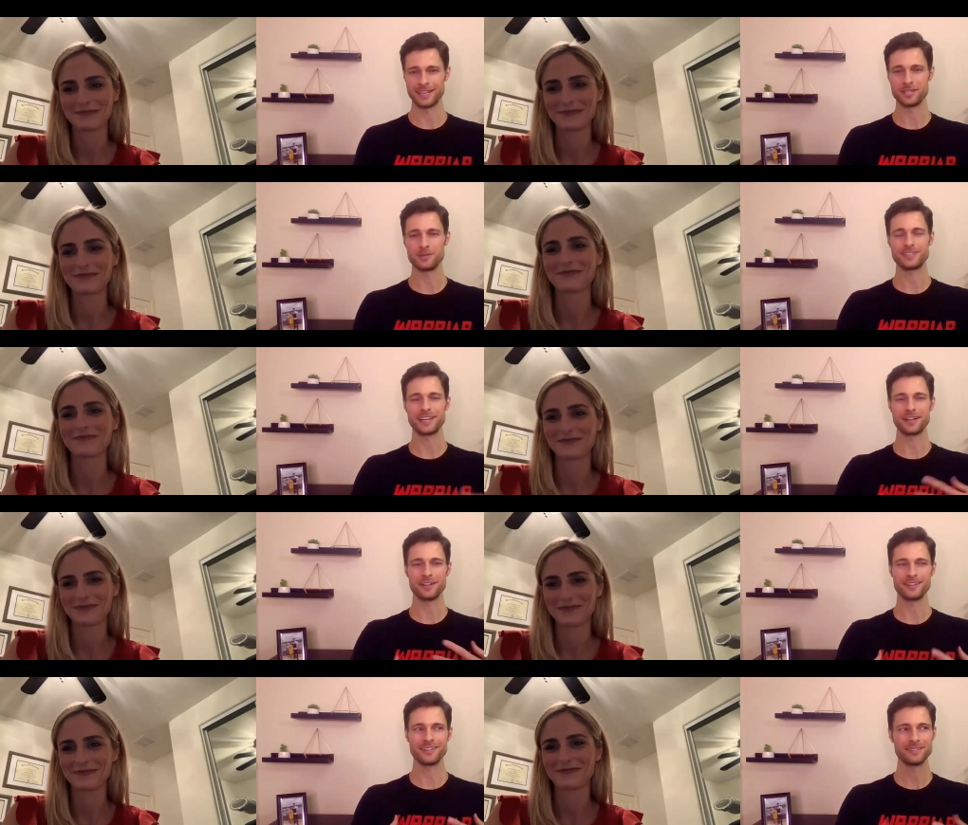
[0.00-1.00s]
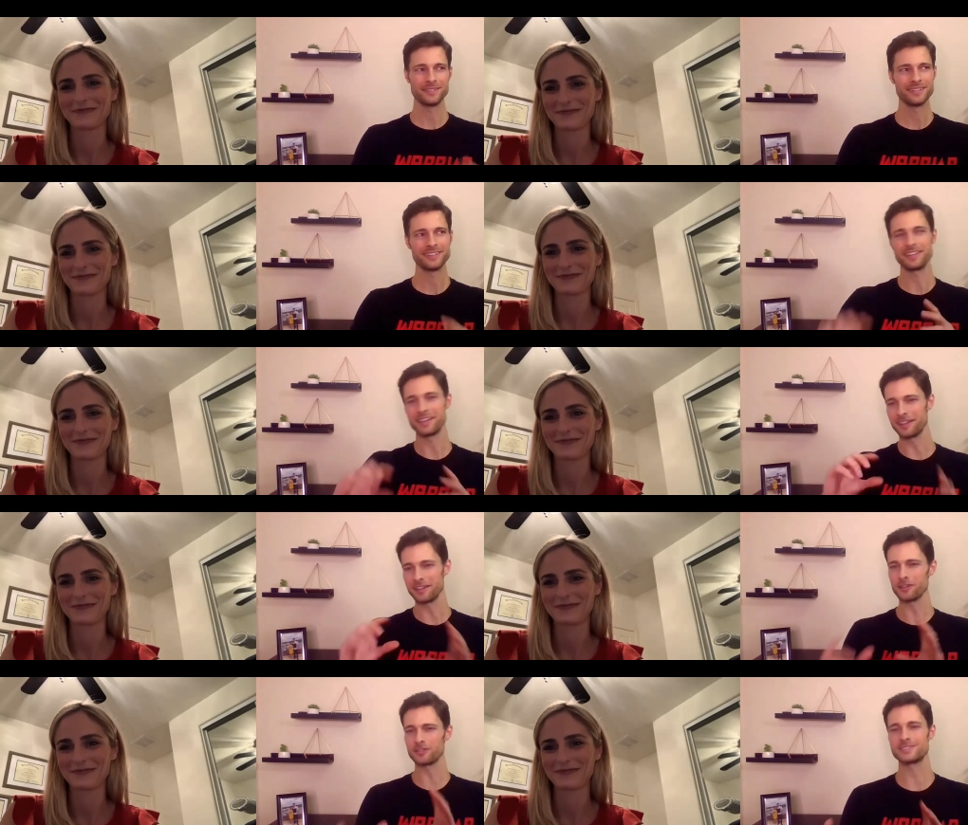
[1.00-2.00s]
Speaker 1: can you tell a
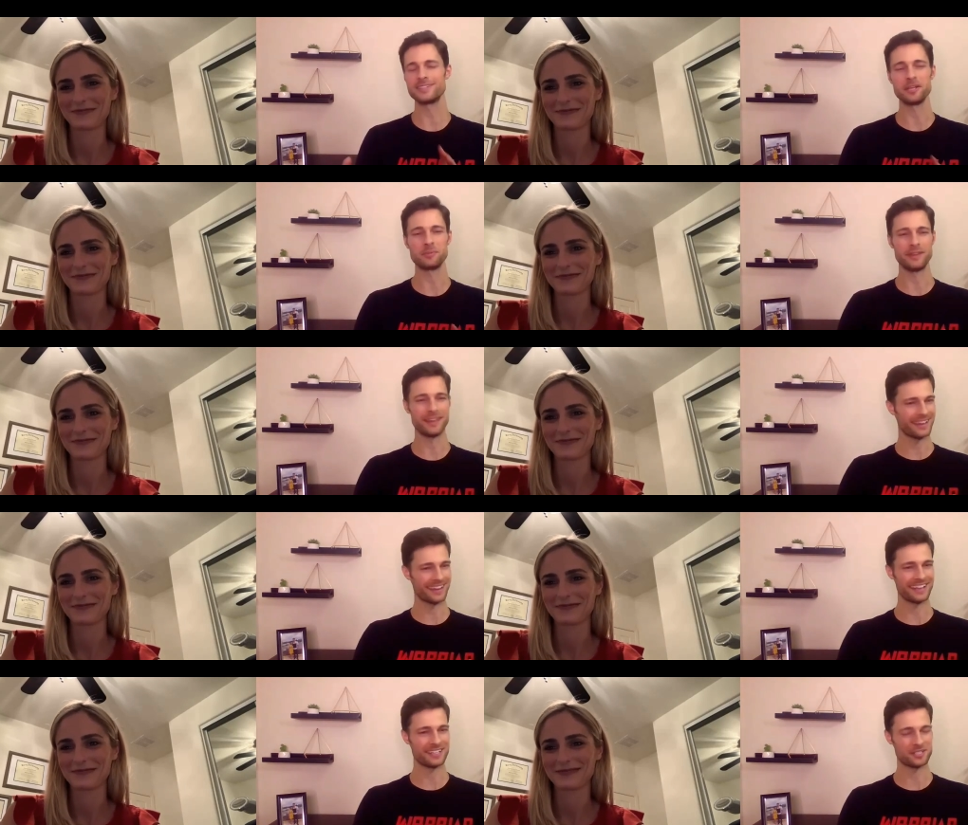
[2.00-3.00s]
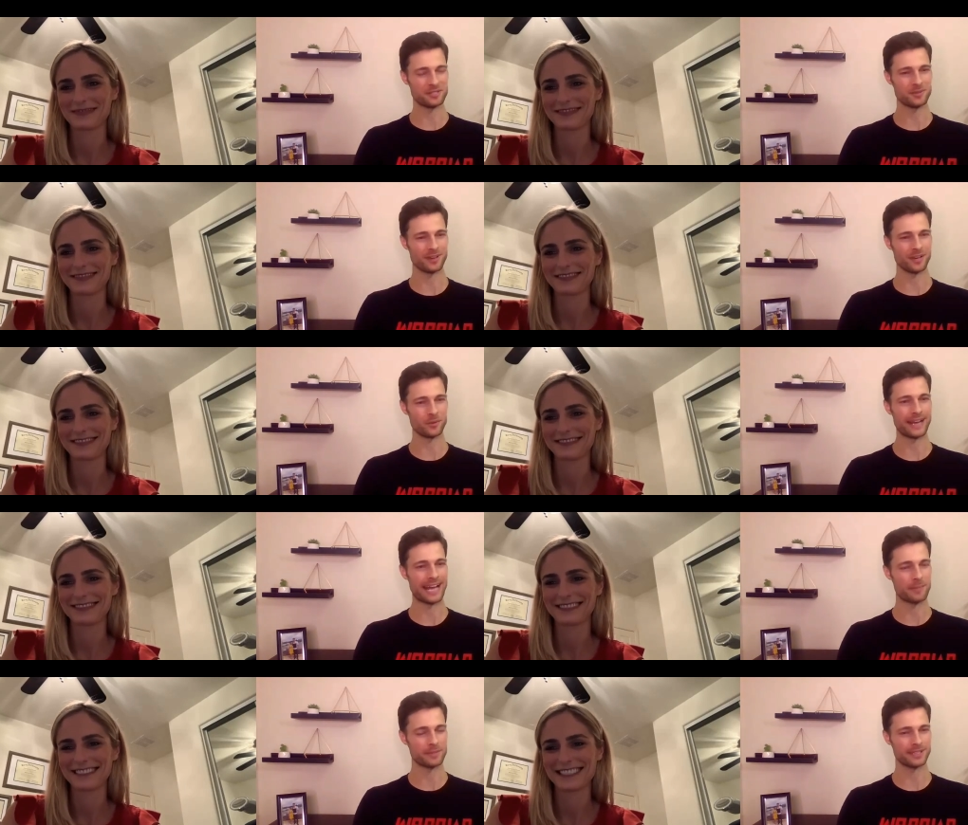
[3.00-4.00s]
little sneak peek into uh, what
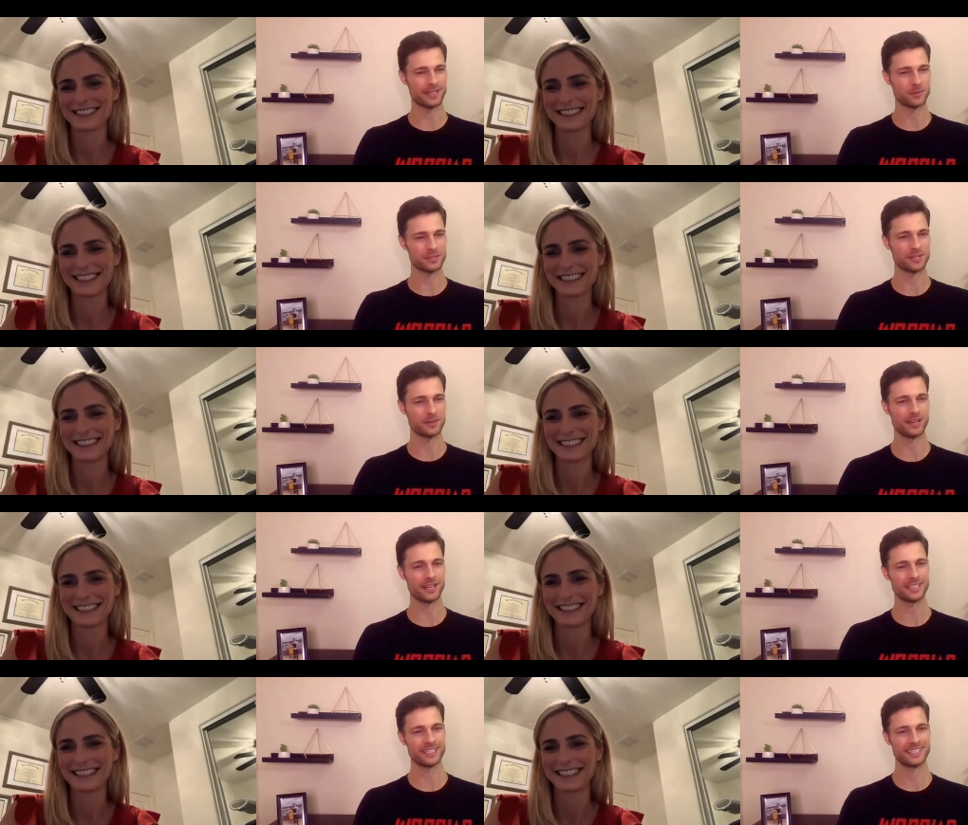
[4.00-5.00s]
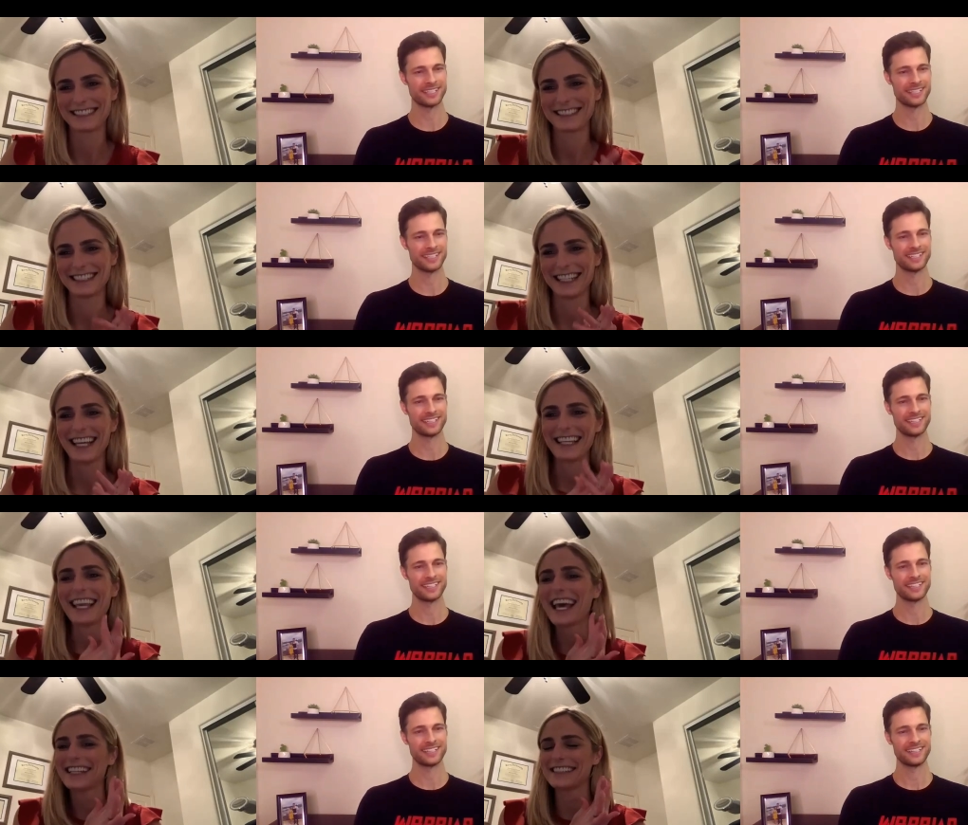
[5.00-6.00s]
happened there and what's going on?
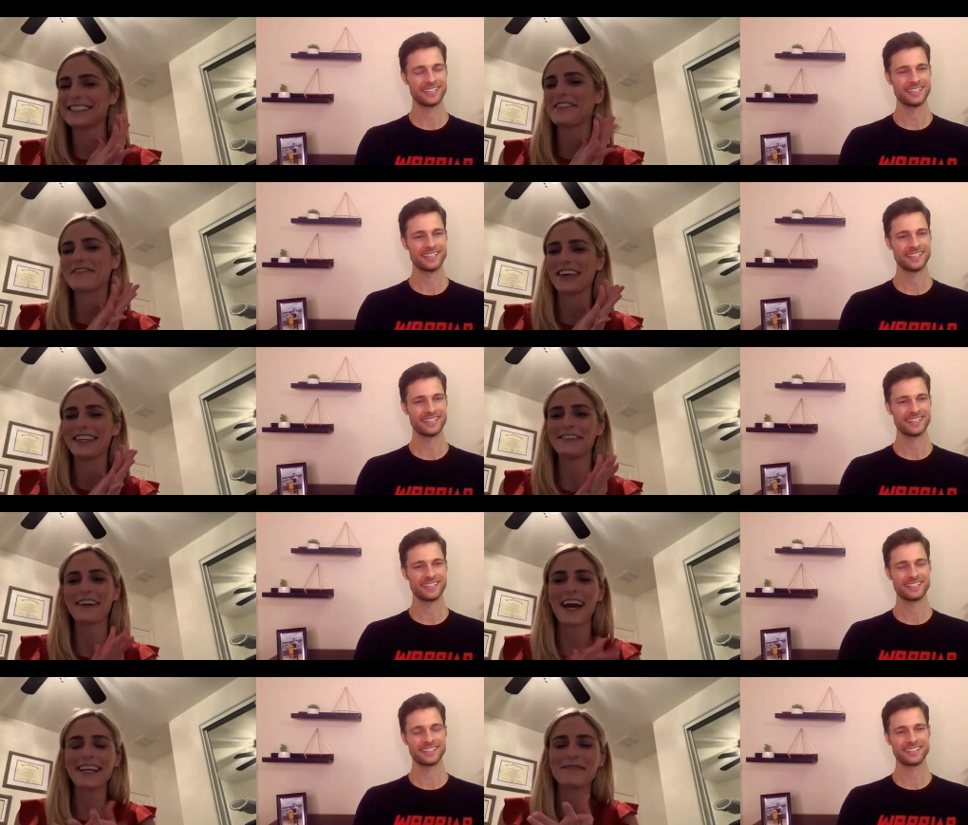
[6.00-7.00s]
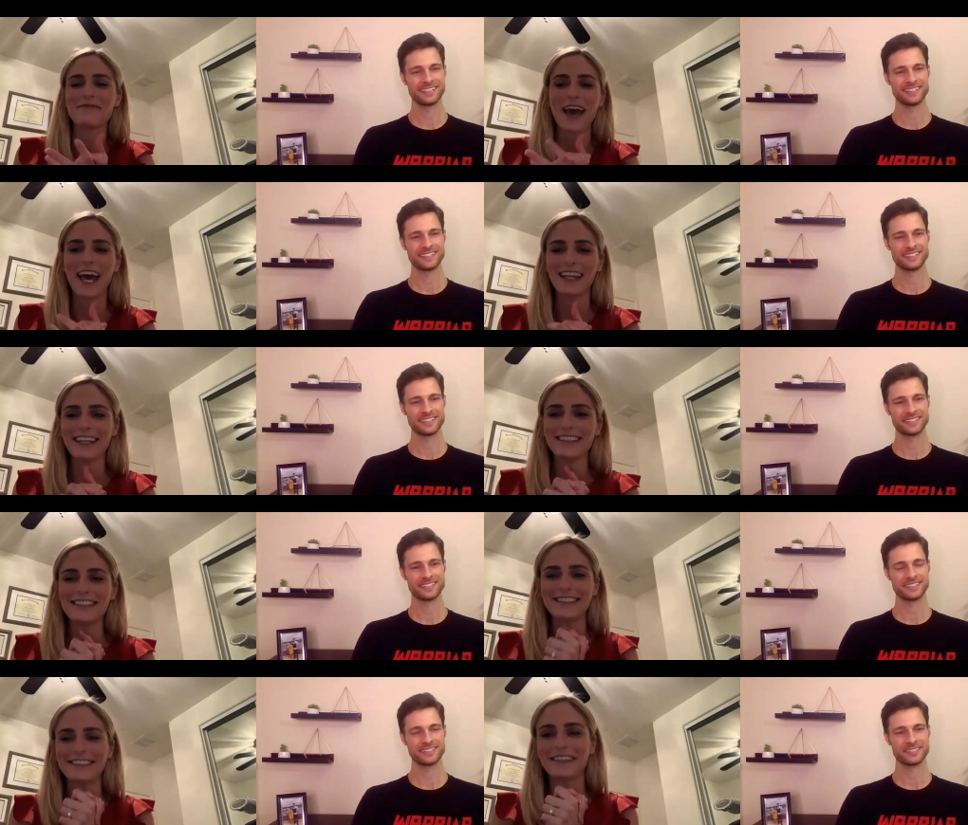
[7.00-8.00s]
Speaker 2: Yeah, so you guys, Matt is
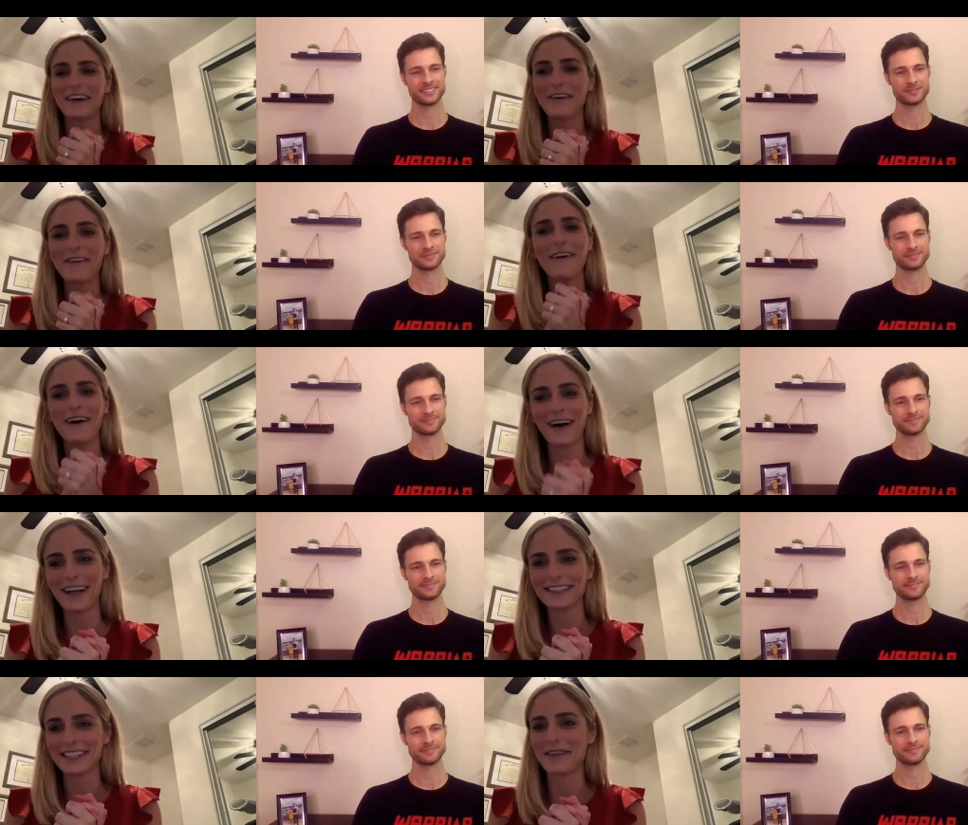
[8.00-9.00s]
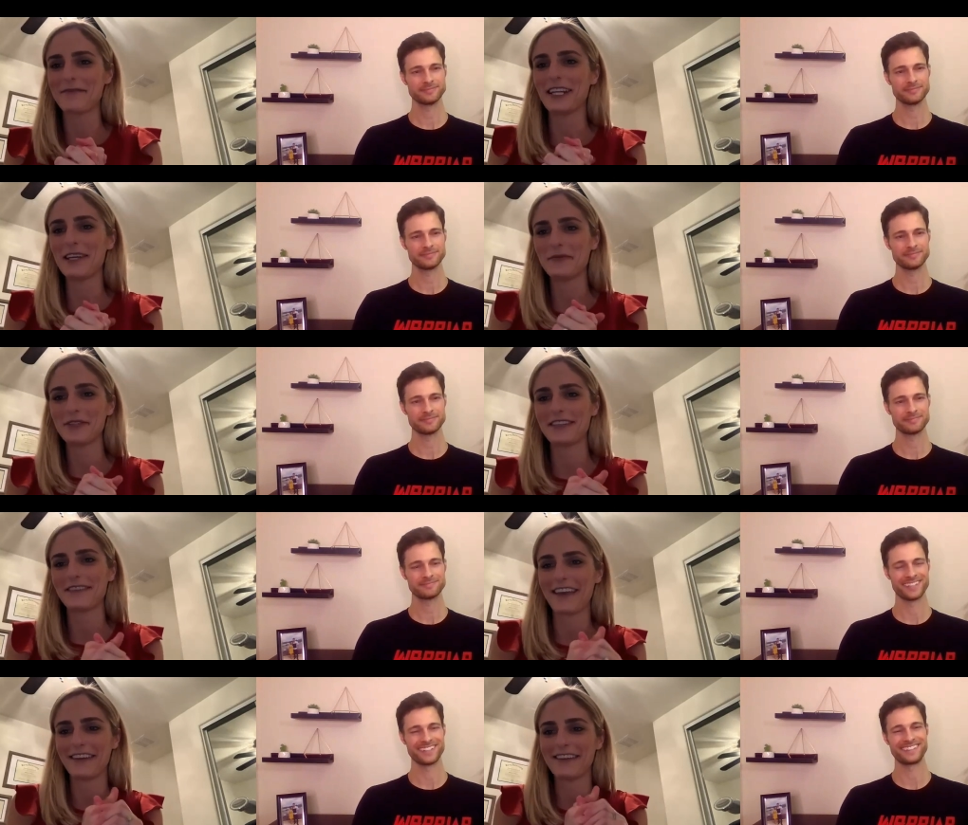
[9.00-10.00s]
so awesome, and he put
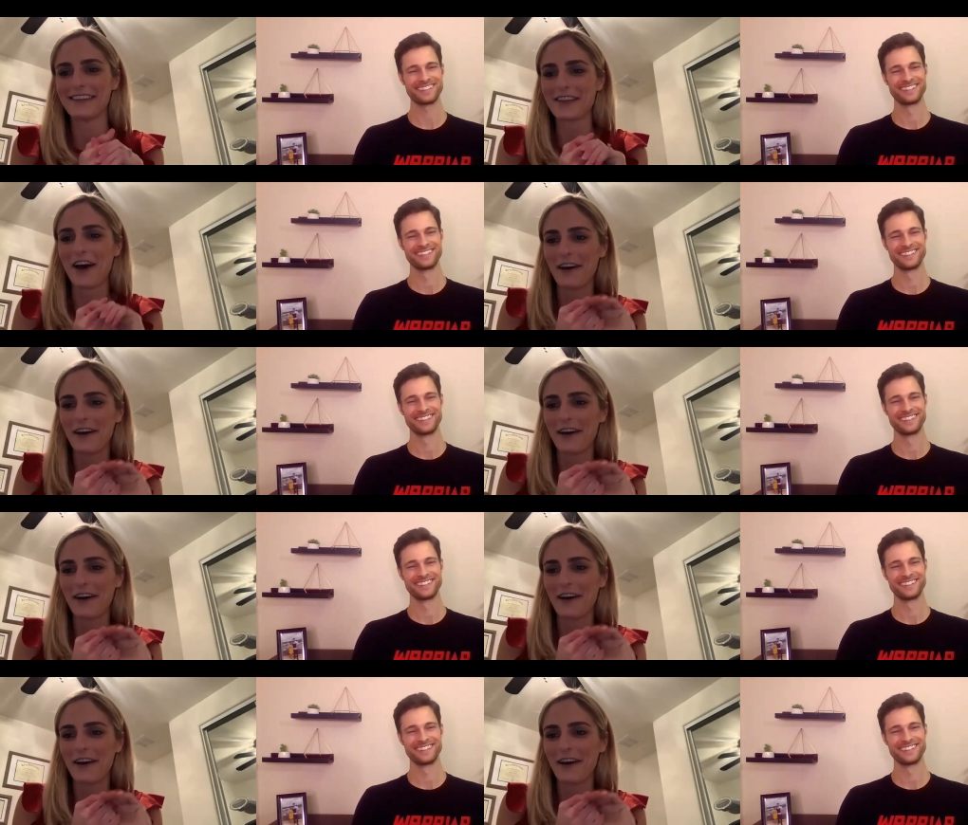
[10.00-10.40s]
together this